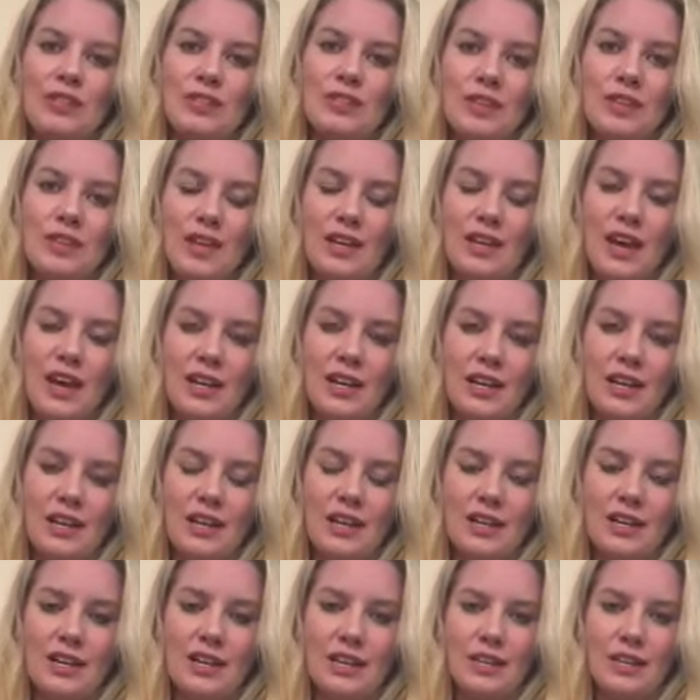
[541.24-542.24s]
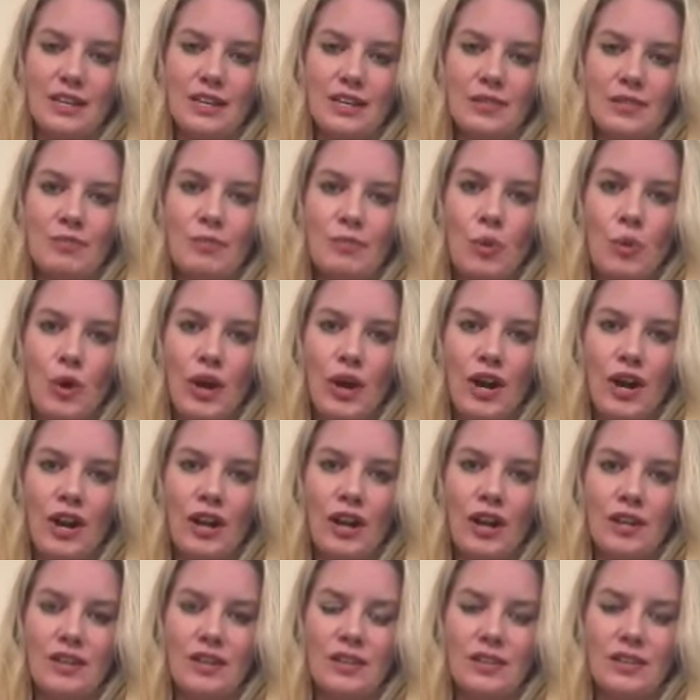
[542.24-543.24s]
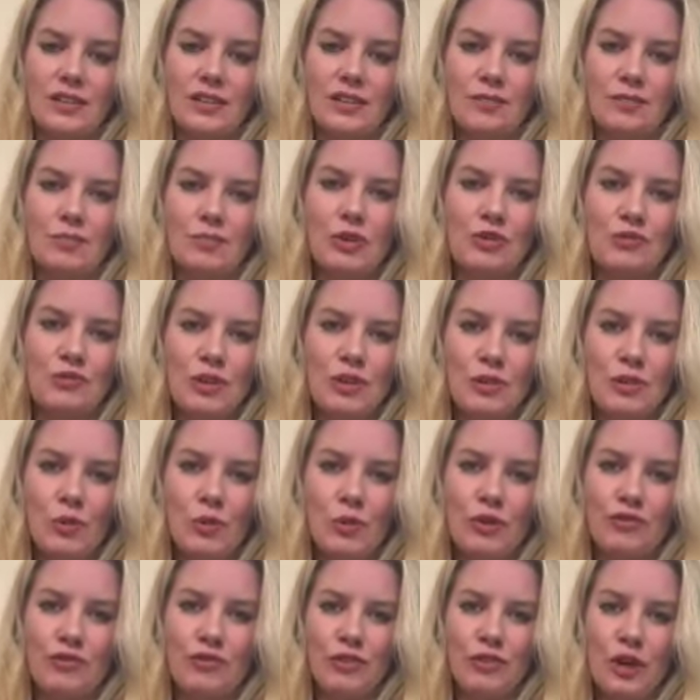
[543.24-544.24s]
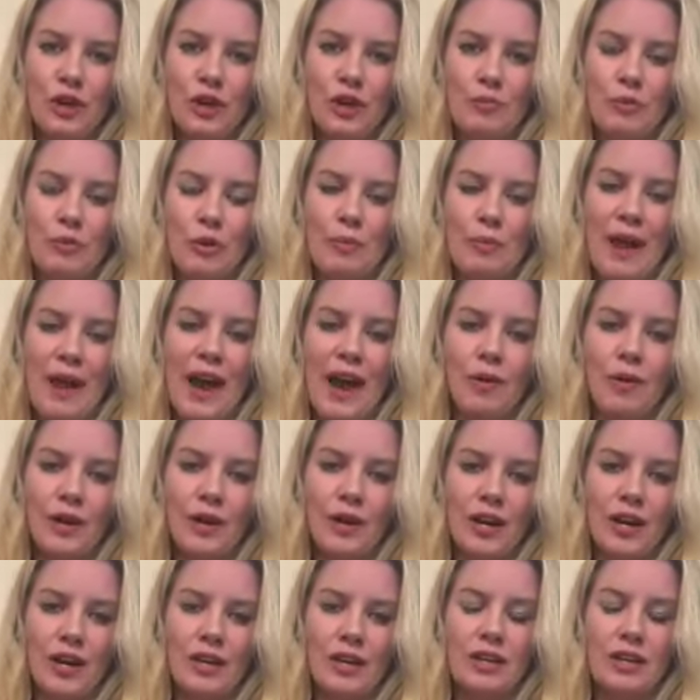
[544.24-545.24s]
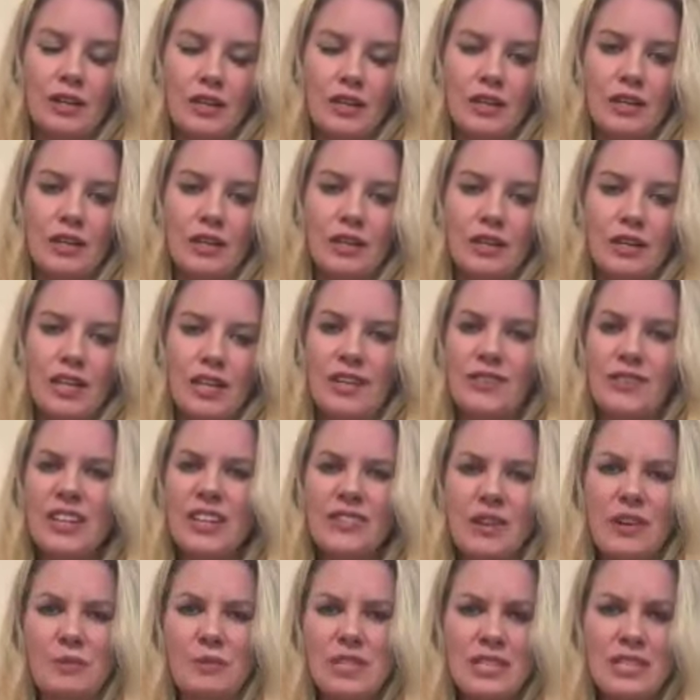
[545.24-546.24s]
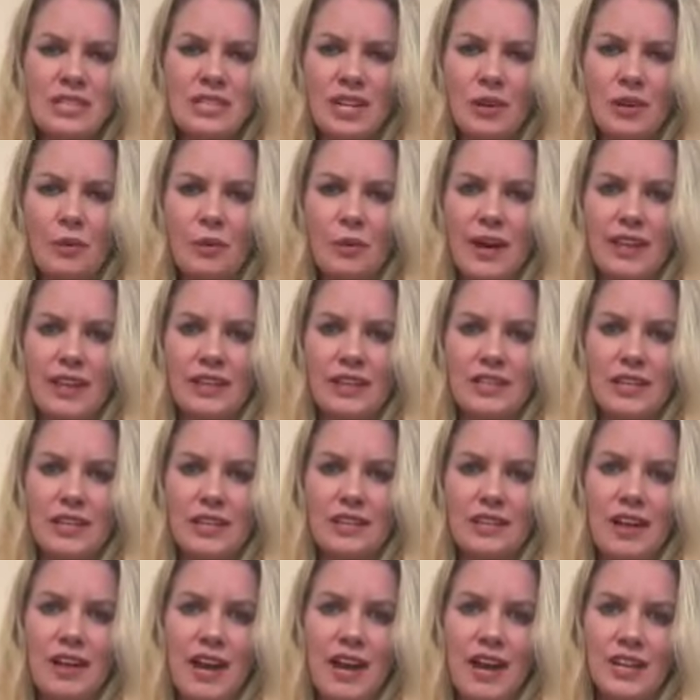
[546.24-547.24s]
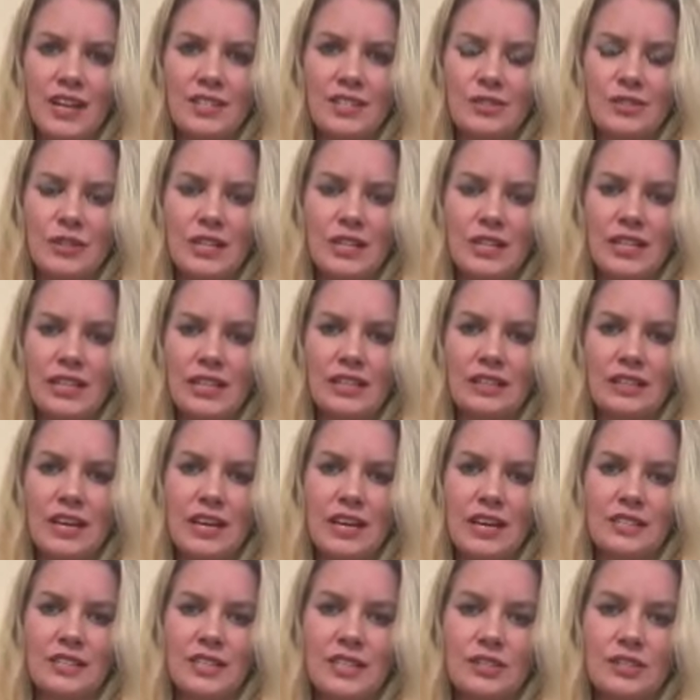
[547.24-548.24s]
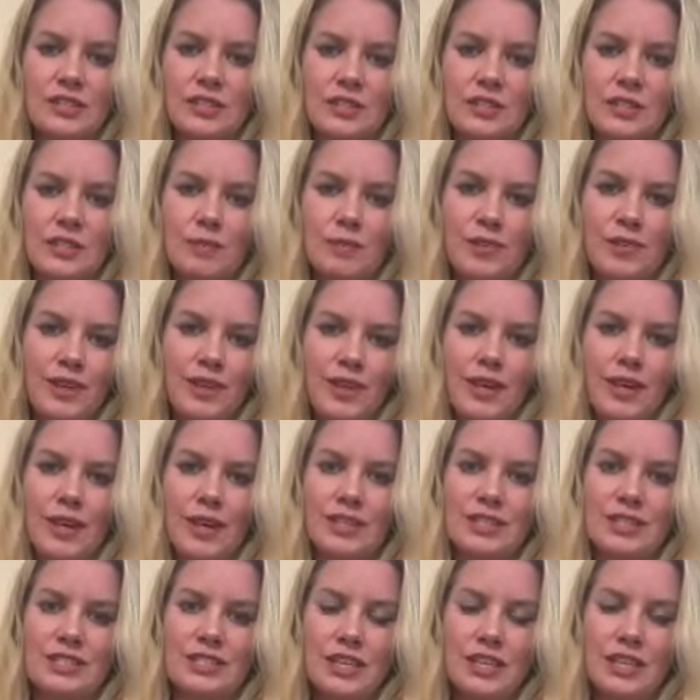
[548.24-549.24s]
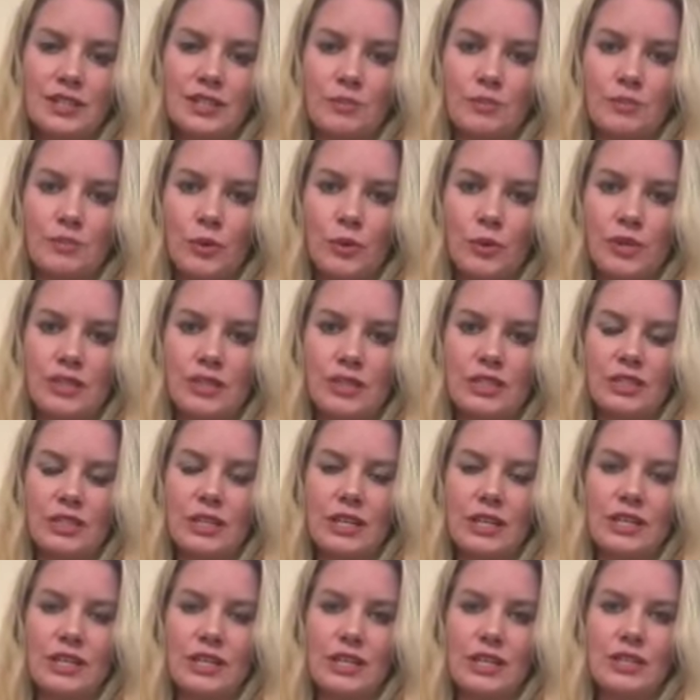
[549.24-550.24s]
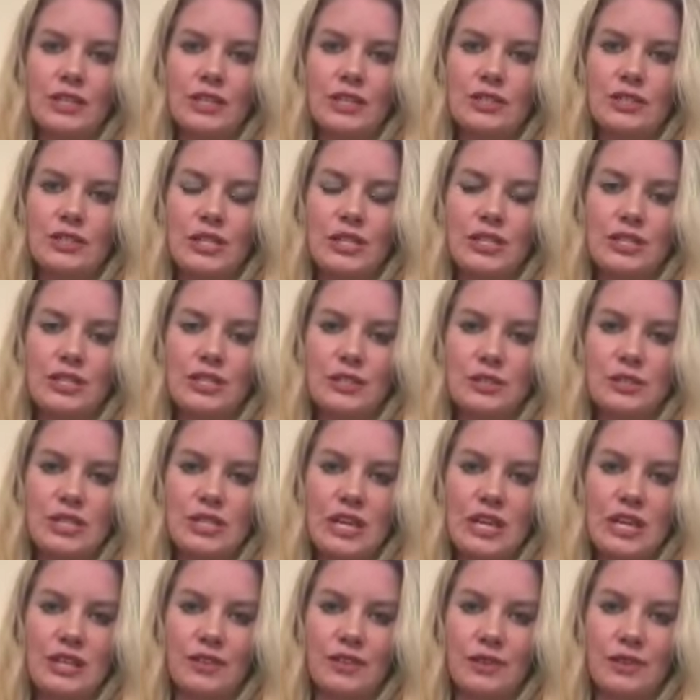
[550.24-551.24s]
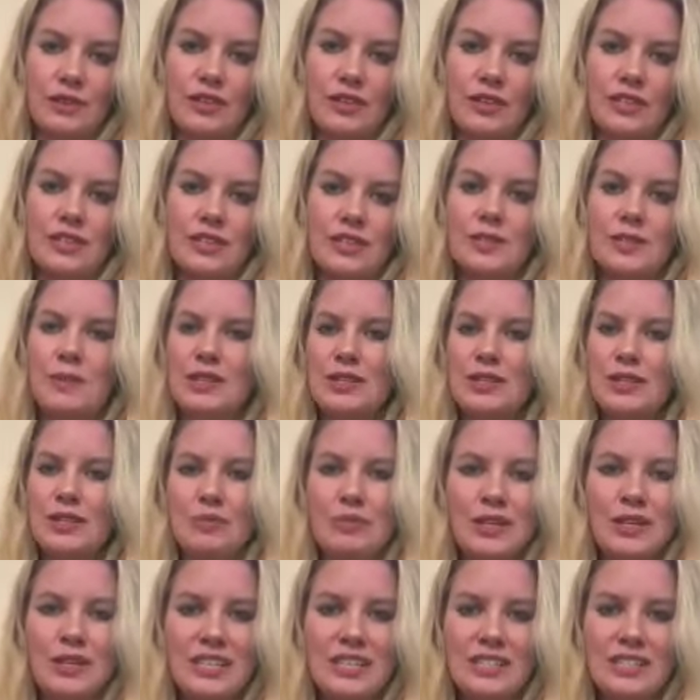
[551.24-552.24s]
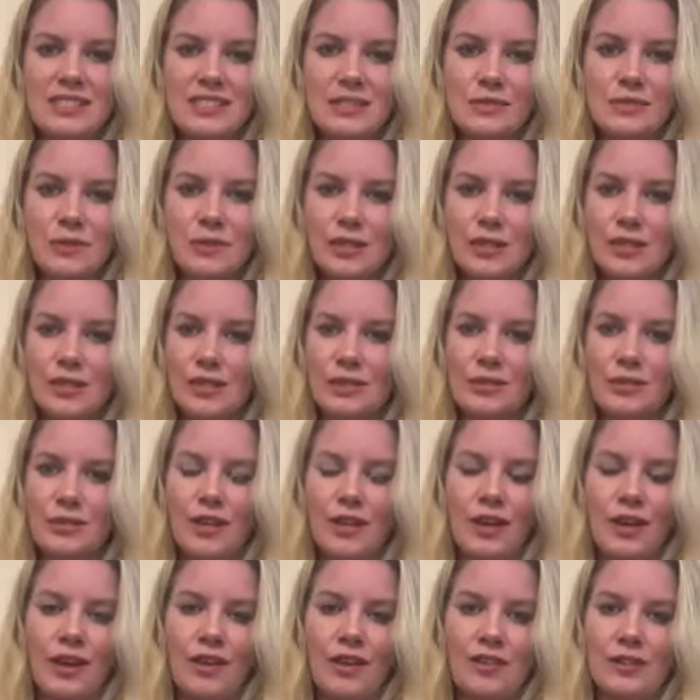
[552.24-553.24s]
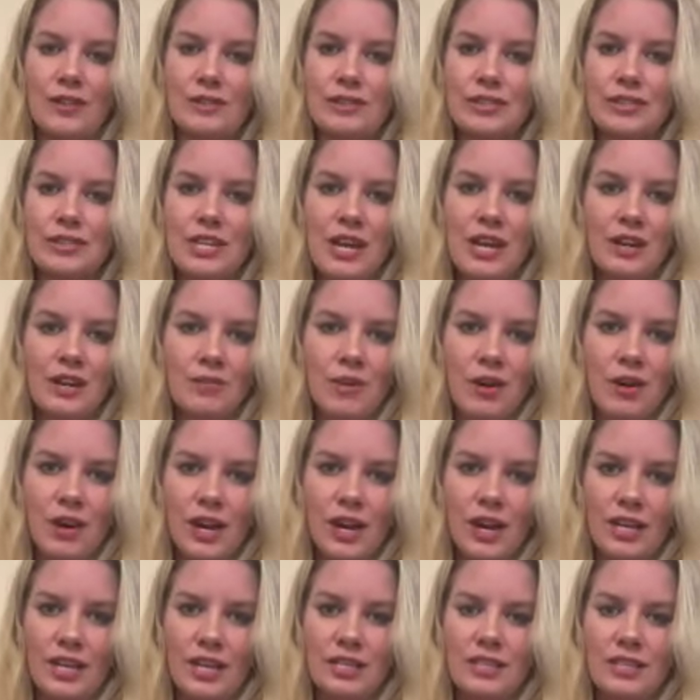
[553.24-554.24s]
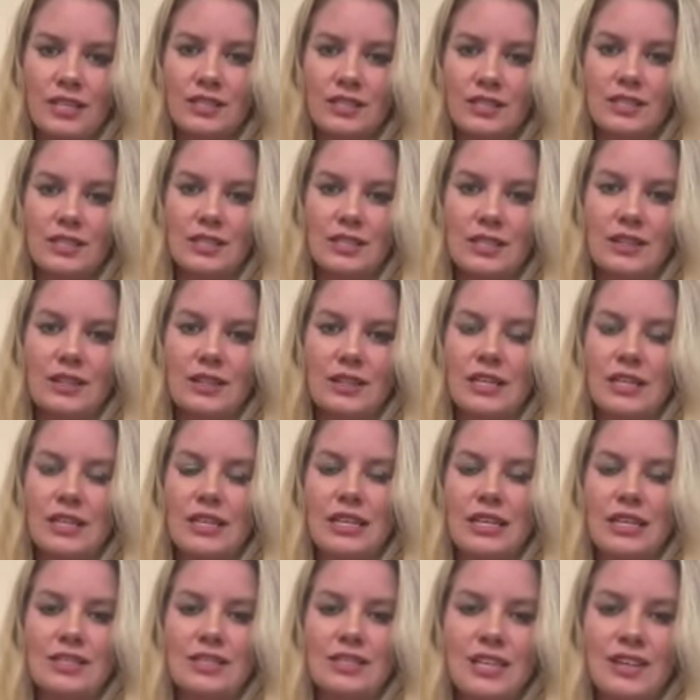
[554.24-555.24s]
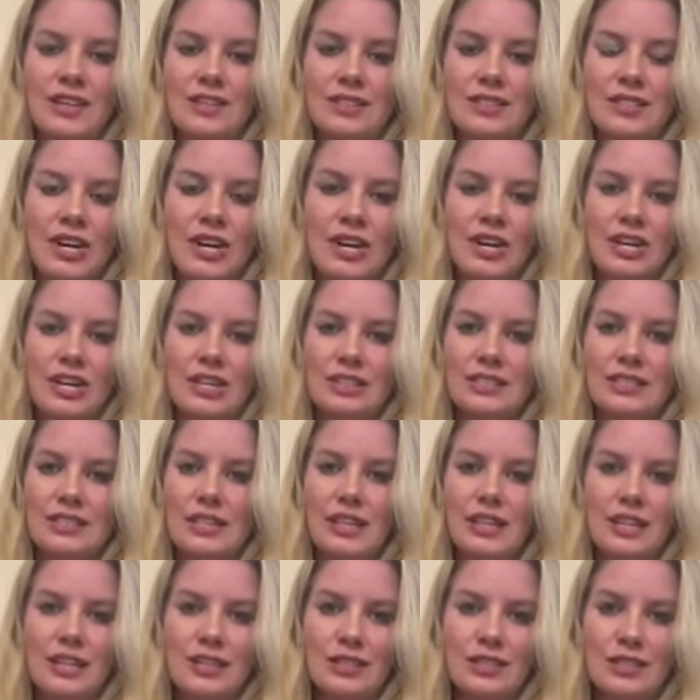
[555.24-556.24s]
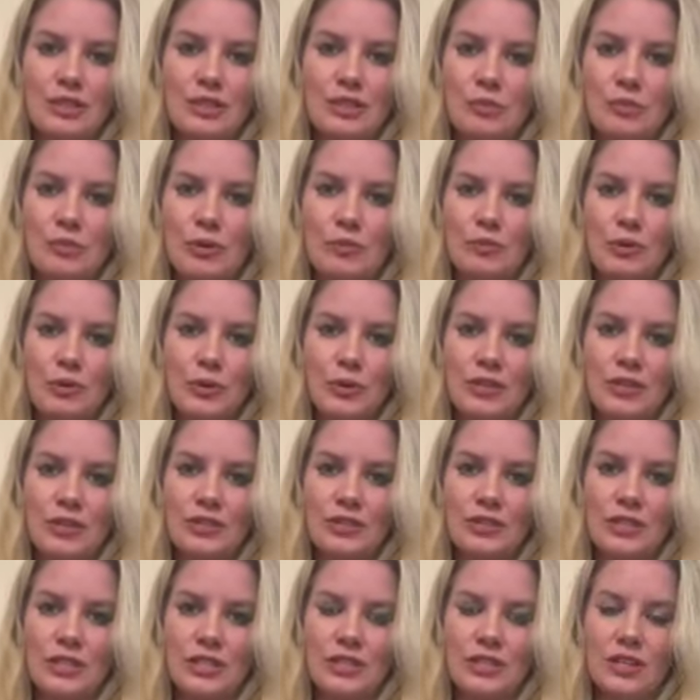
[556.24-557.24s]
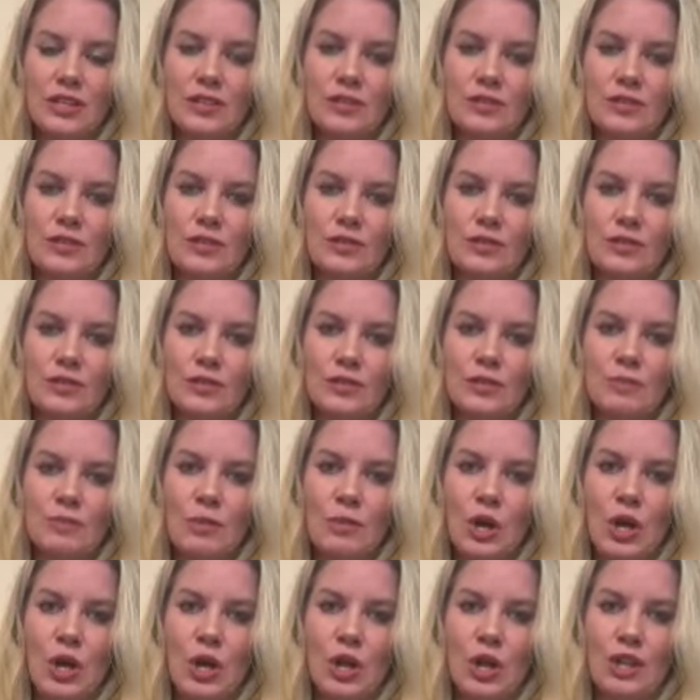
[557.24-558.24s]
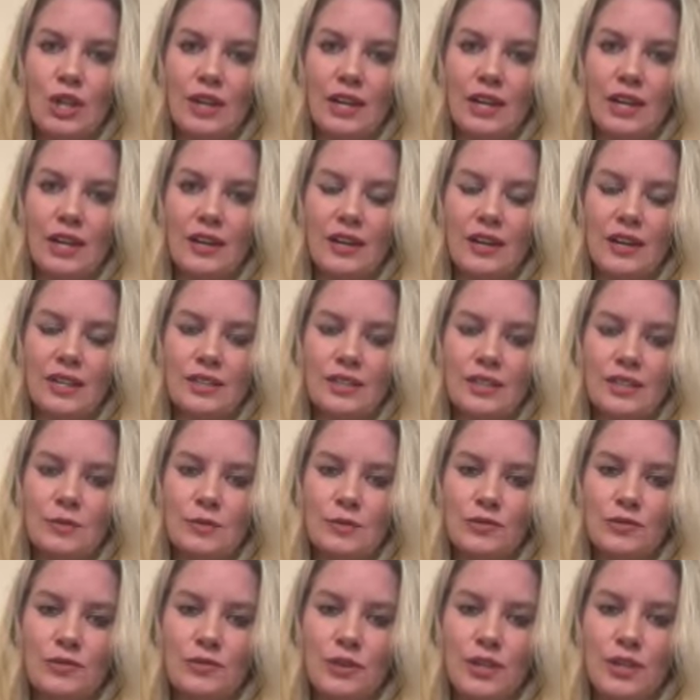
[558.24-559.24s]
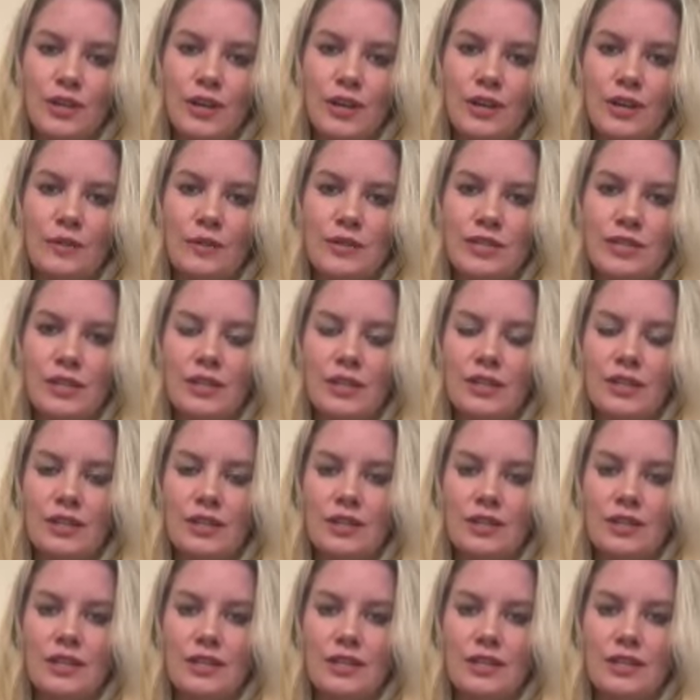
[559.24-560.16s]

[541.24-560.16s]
into that more movement, more flow, more power. Even if I'm teaching a weightlifting class or a HIIT class, I do the same thing. I just think it's important to stretch those tiny little things, especially wrists when you're doing all those chaturangas and down dogs. I think it's super important to stretch all those little small areas before you go into the